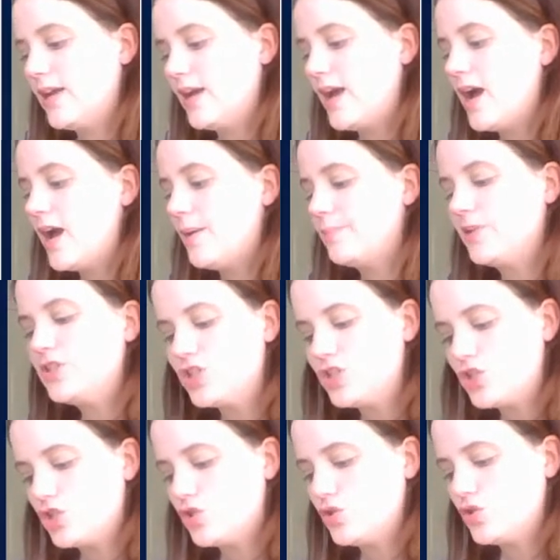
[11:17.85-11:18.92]
Let's
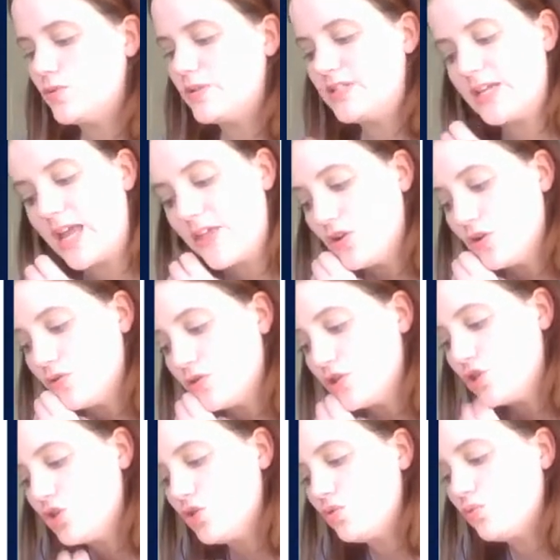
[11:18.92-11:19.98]
just do it together. The
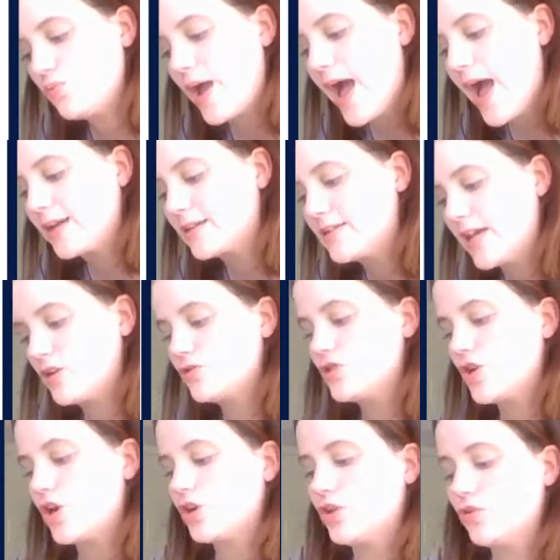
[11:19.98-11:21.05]
two rectangles
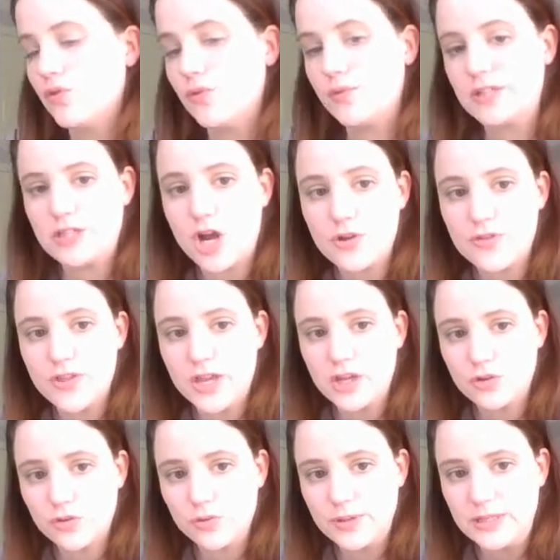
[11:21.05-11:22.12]
are congruent. Are they
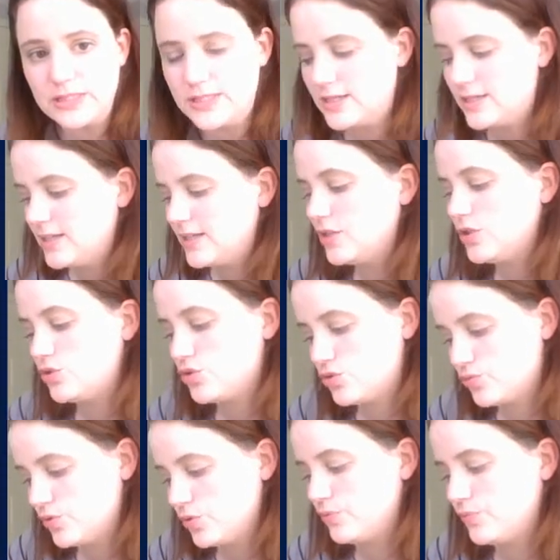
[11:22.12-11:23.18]
congruent?
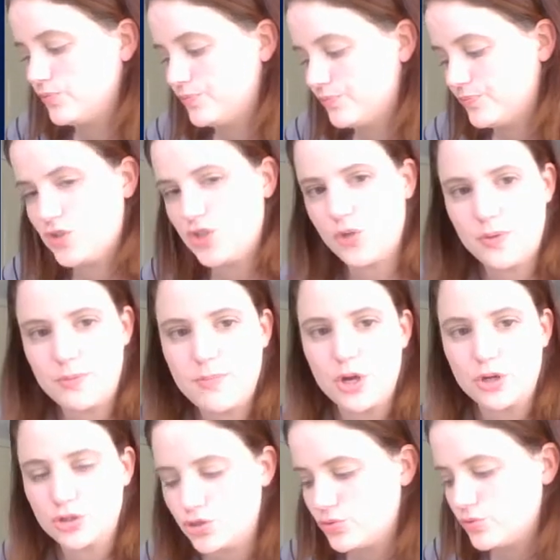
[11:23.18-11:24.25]
True. So you would
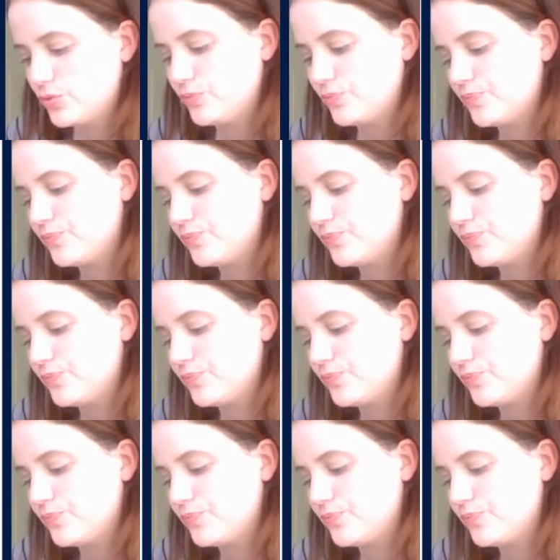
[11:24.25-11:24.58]
mark true.